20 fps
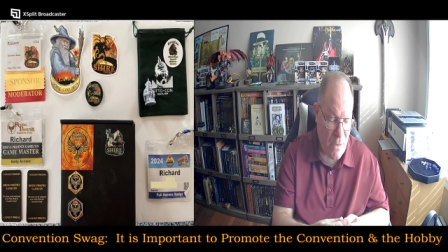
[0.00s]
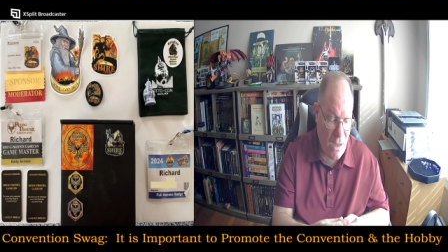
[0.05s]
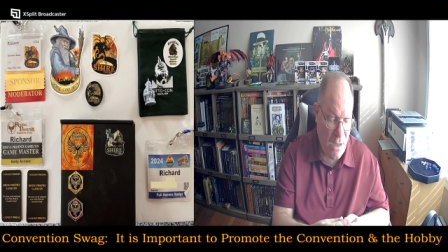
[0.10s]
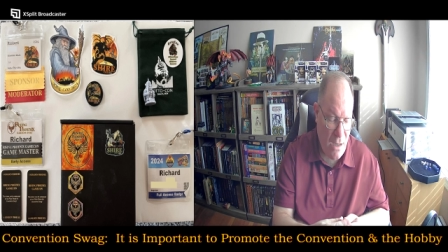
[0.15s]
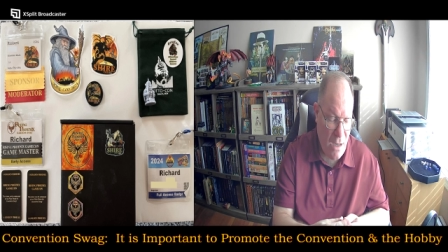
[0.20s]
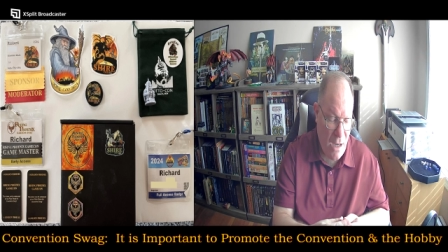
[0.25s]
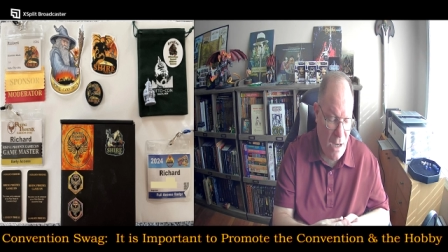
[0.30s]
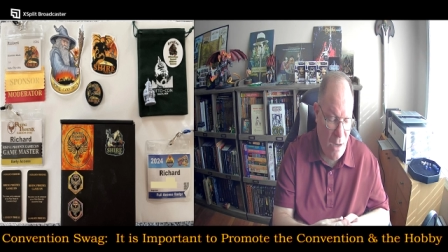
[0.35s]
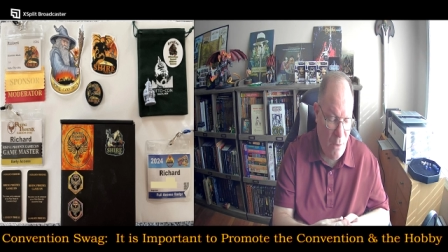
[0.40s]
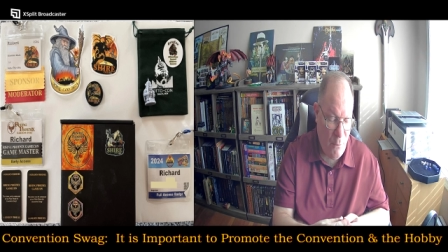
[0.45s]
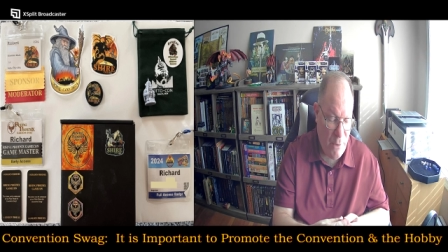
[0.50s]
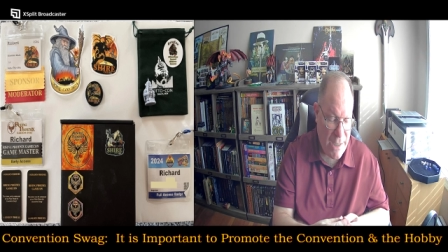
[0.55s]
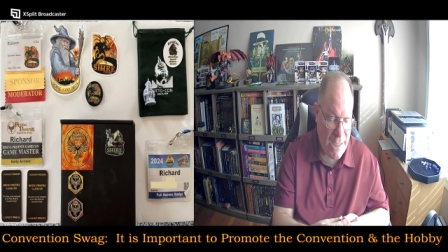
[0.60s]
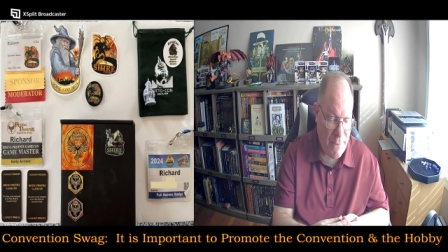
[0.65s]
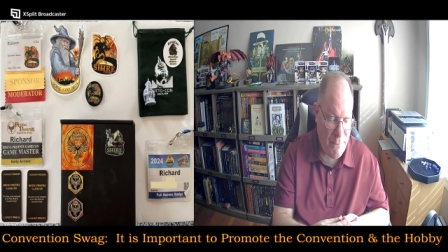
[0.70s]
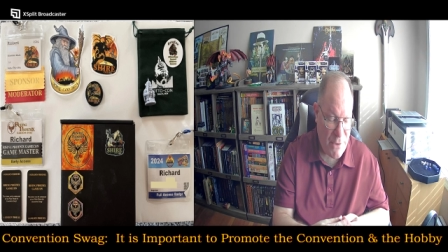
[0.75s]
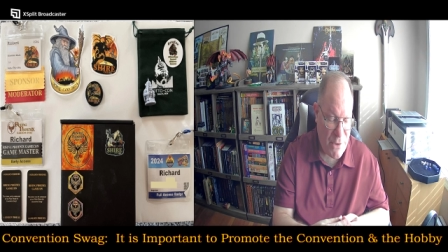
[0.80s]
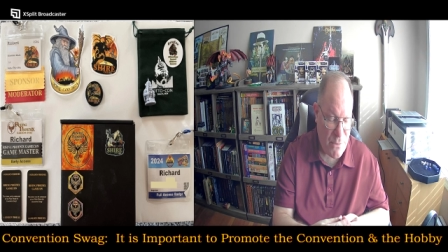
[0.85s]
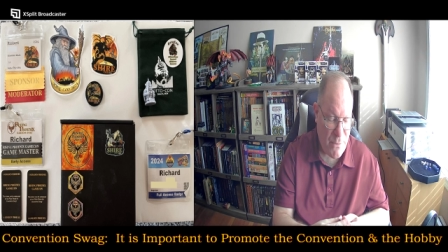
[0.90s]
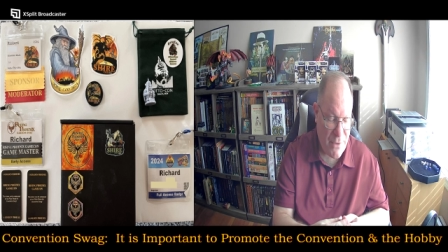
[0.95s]
when I
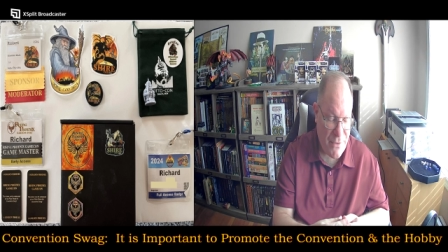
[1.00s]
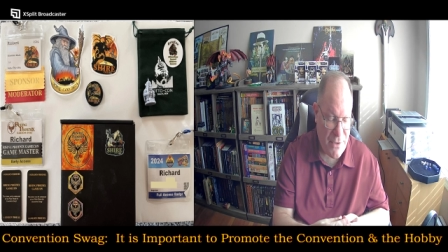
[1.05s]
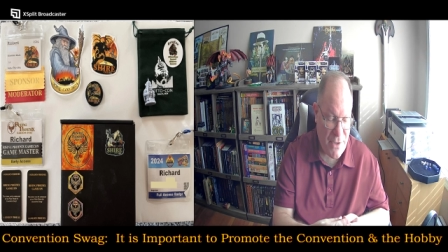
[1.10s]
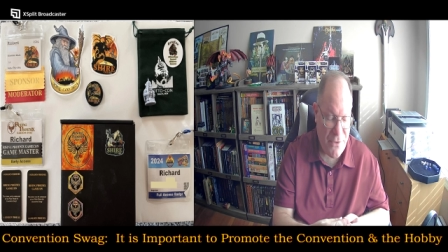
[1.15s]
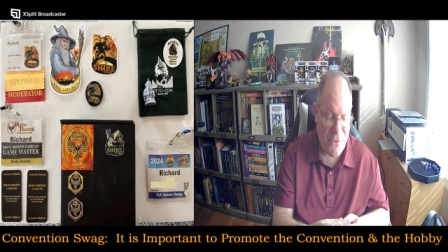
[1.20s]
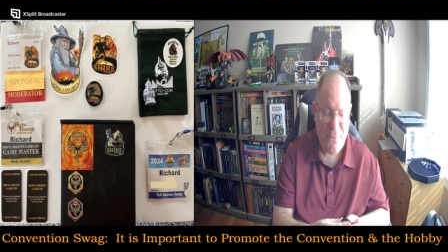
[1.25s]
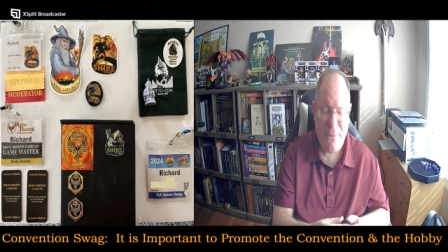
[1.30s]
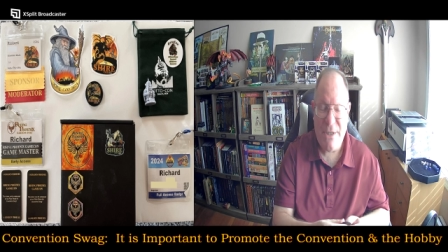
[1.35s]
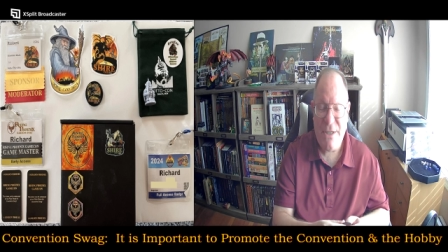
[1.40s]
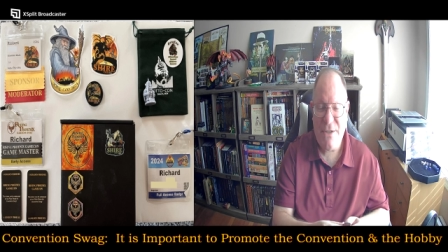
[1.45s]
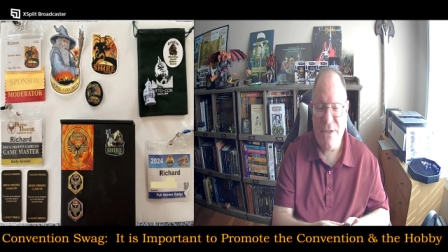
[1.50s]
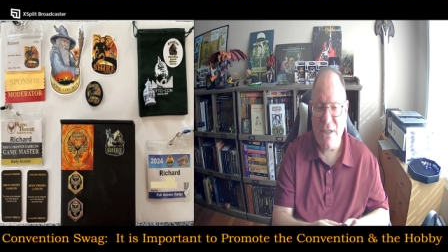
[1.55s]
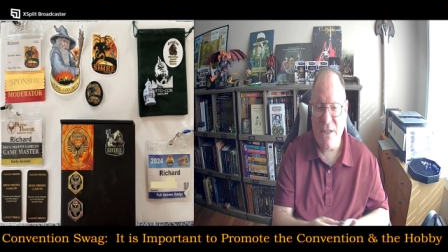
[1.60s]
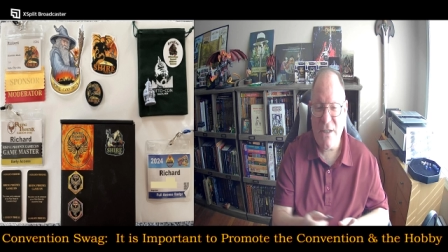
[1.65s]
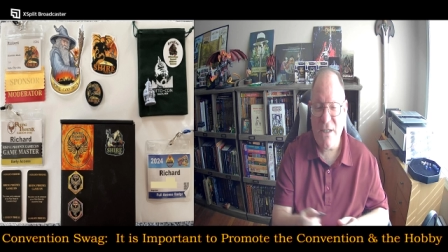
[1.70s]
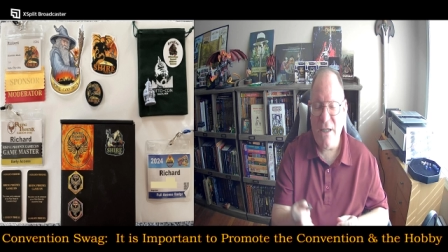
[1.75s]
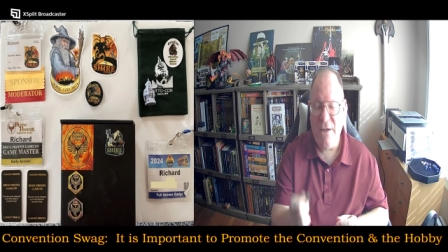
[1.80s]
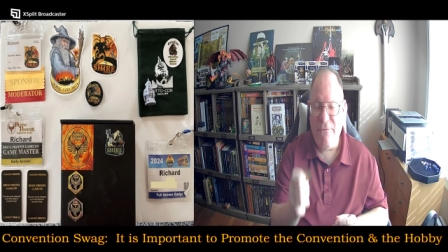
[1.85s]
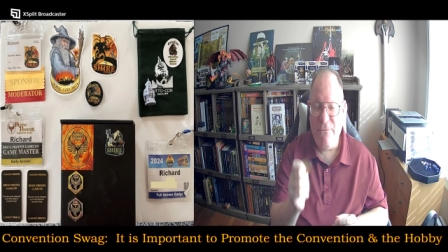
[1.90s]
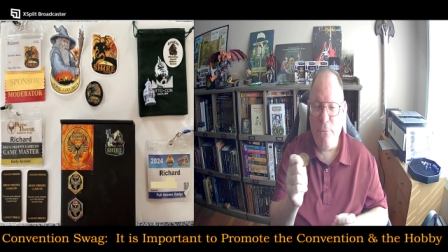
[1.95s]
was with the
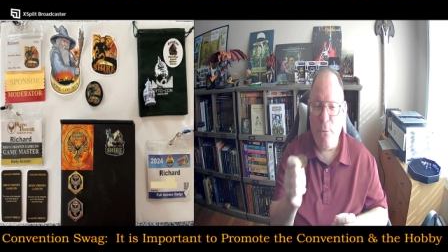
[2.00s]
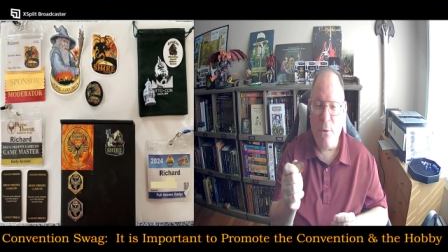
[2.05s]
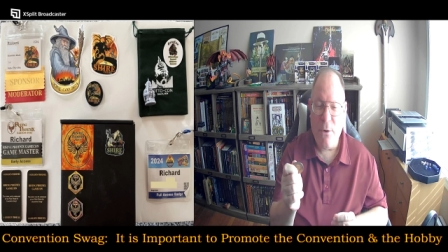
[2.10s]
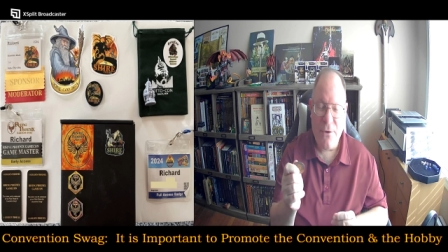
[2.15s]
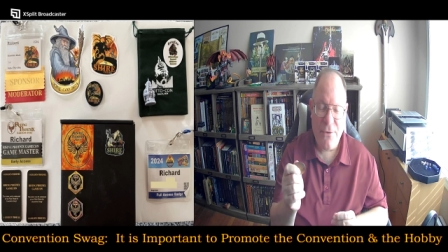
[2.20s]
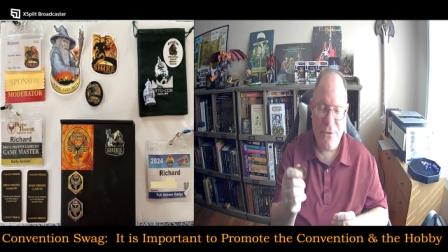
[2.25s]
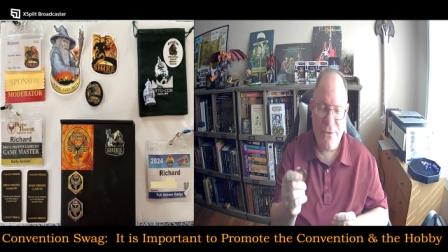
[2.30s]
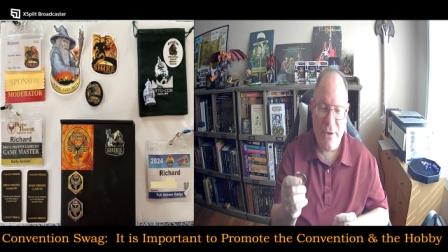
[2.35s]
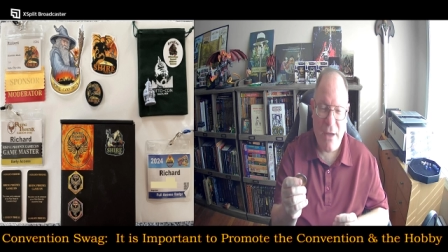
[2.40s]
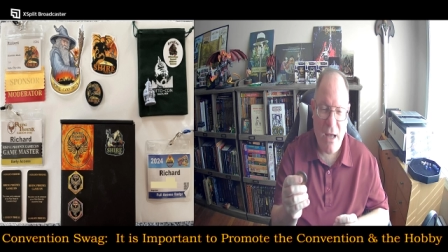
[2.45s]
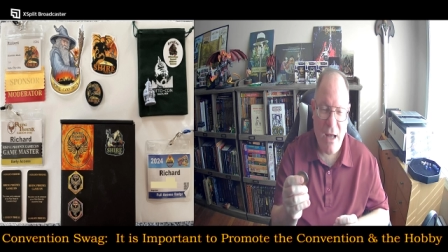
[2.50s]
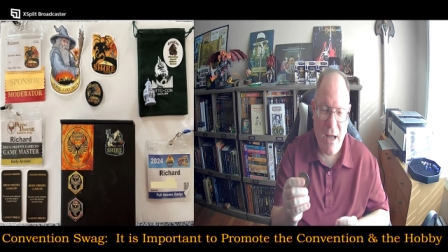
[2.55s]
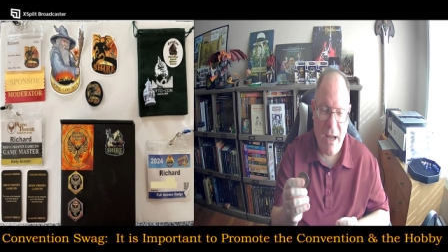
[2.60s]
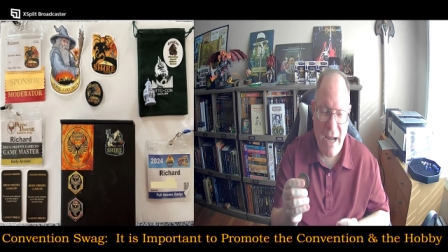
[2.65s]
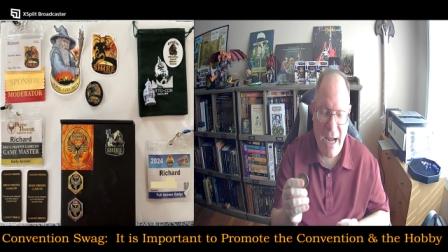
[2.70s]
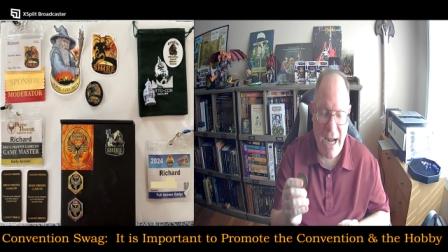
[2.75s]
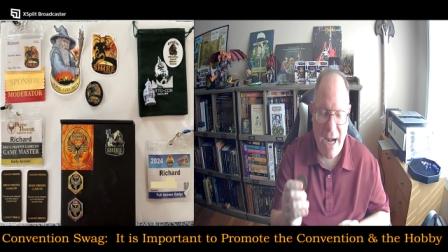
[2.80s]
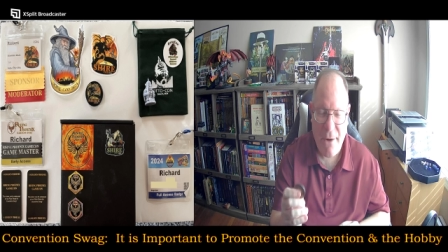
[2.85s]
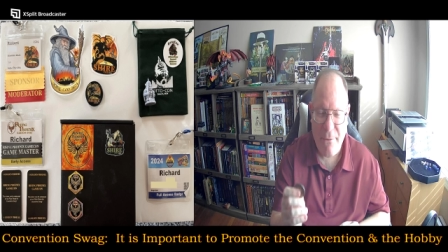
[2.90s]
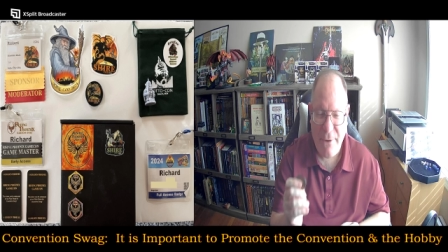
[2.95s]
364th
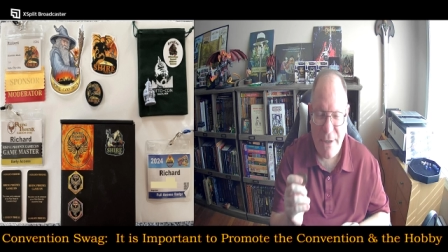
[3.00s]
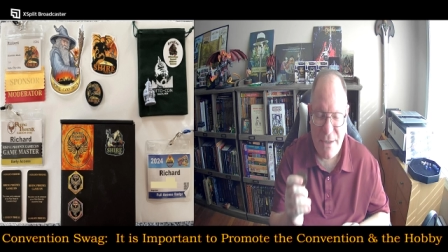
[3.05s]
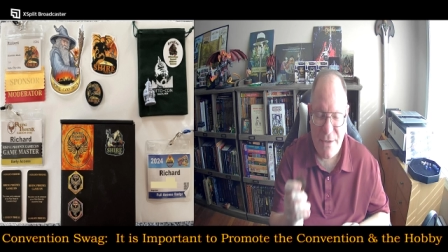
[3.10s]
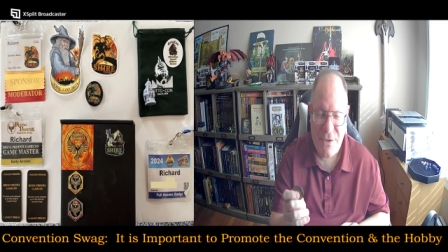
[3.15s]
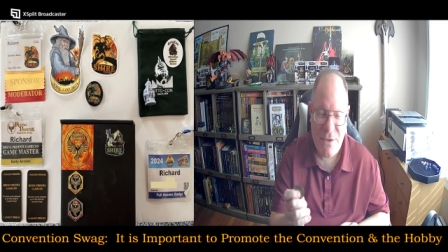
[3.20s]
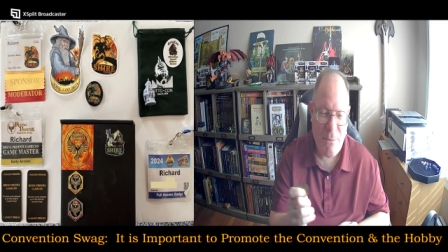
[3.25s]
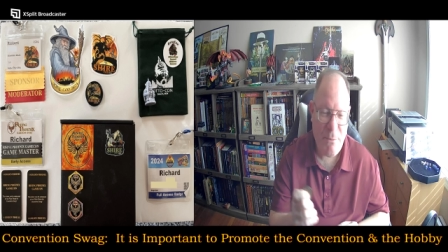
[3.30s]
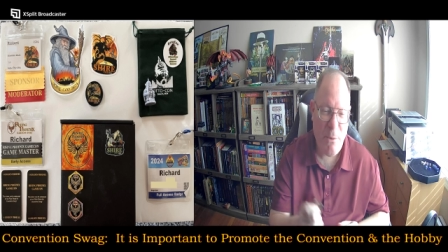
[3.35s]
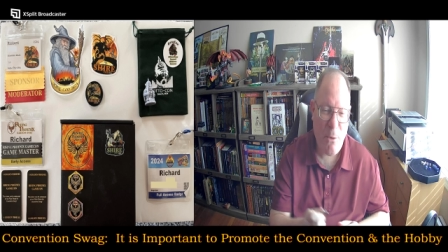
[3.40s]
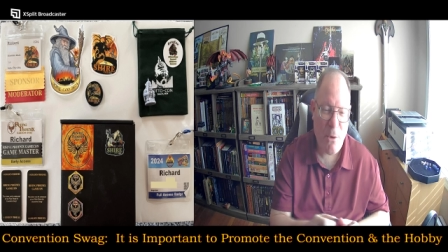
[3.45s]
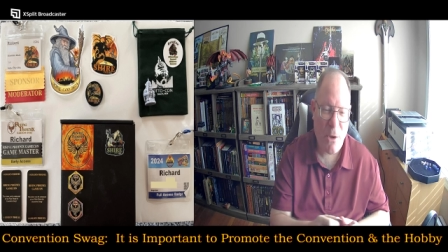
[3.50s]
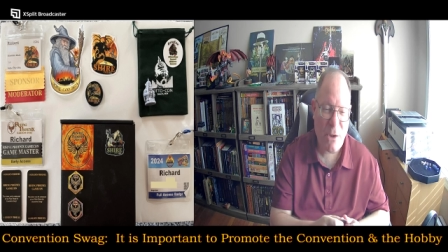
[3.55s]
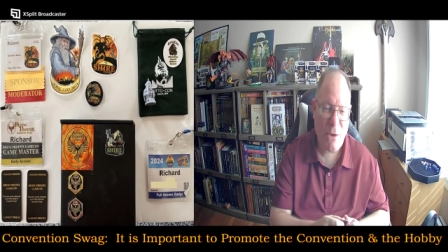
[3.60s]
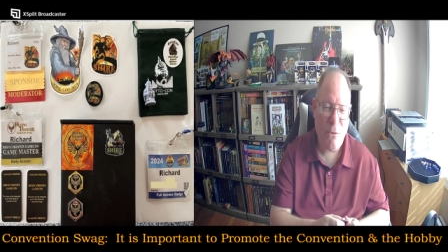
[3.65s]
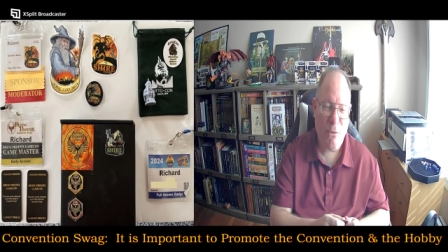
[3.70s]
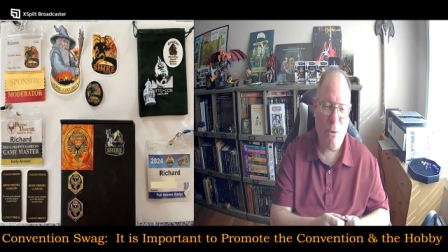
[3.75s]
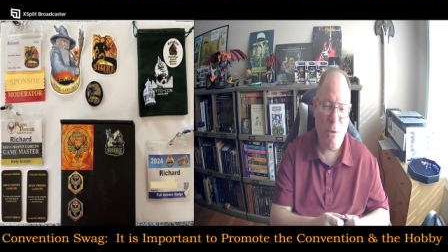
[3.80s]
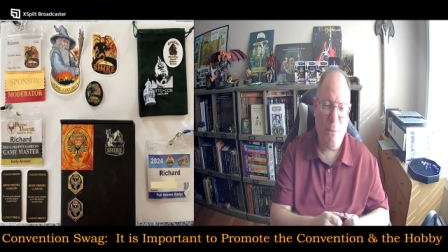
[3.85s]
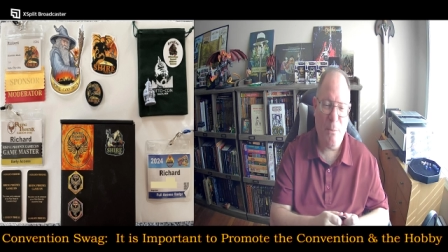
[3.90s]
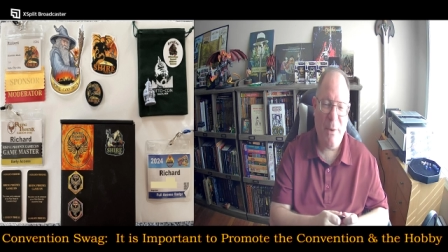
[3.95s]
Area Support
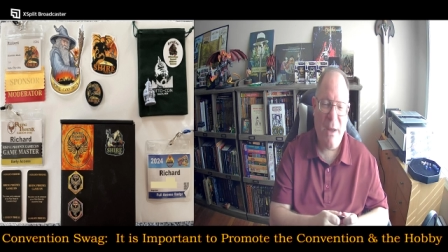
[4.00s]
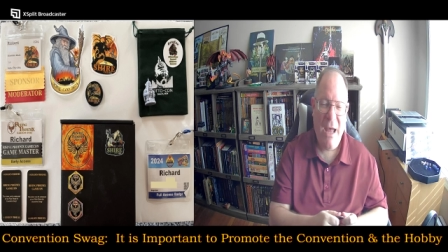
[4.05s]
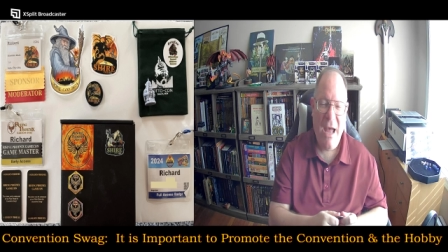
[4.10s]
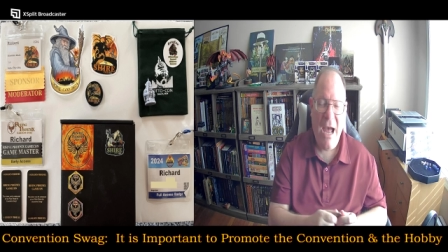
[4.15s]
Group